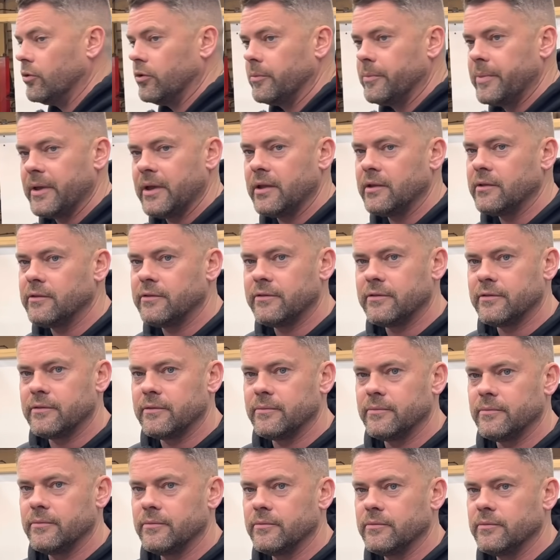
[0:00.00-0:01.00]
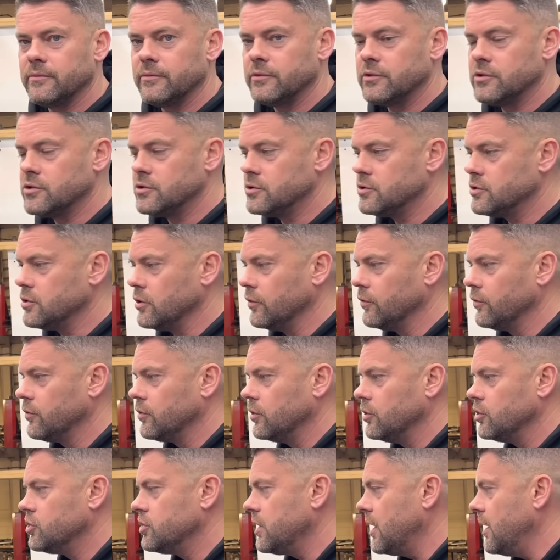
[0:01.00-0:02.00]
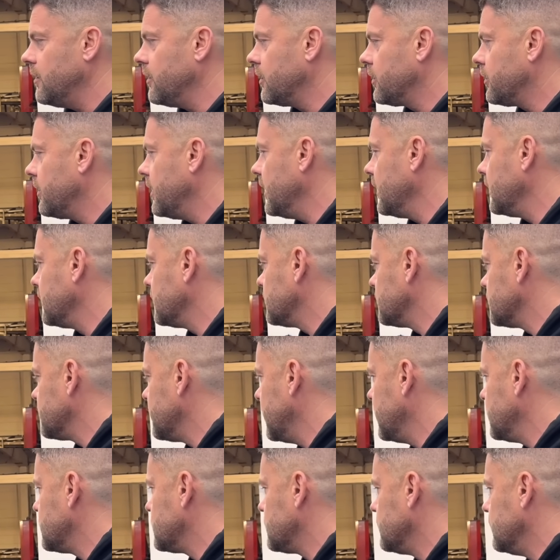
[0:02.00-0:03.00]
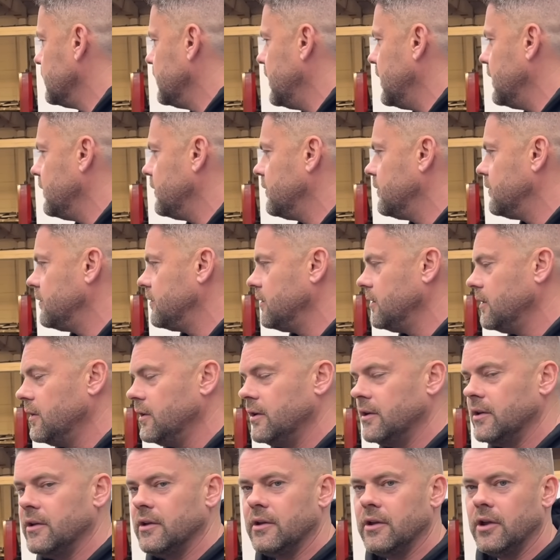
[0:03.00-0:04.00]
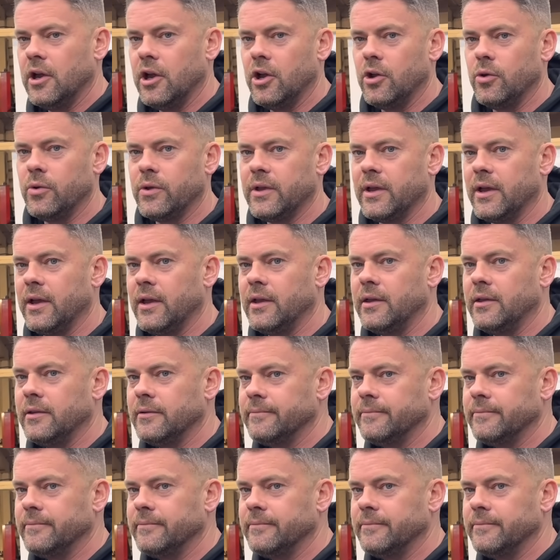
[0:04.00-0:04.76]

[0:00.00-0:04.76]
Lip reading: bits. John's going to check the crank, just make sure that's okay.